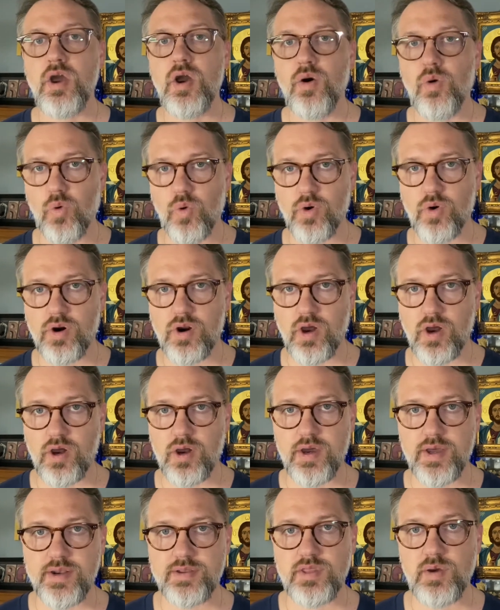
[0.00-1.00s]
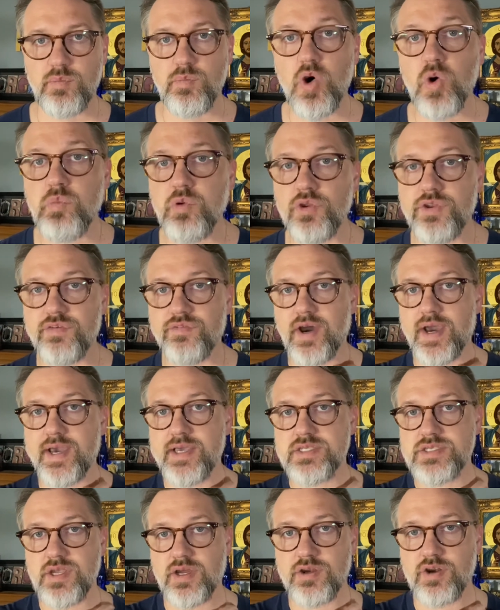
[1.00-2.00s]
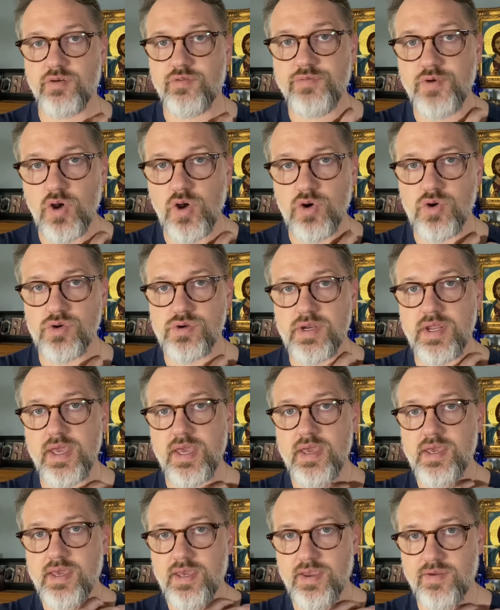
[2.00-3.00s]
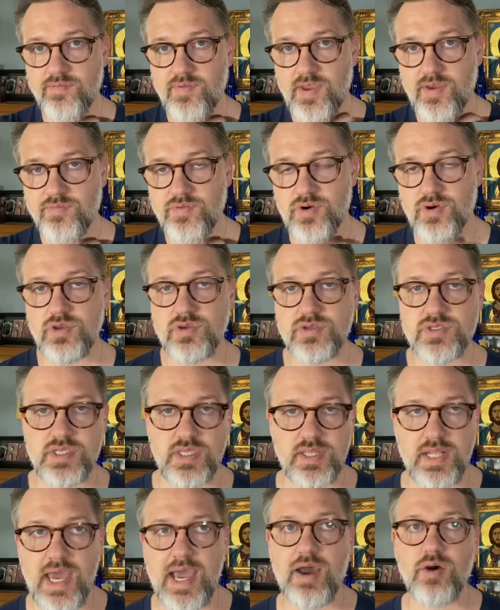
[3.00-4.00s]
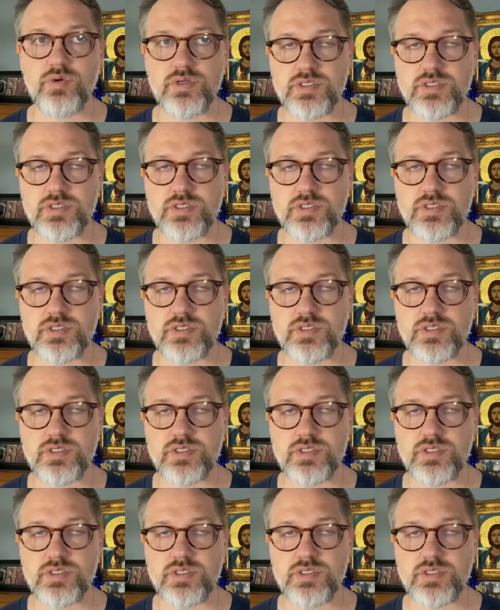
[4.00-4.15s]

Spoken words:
or on the mobile device on your phone if you're using that,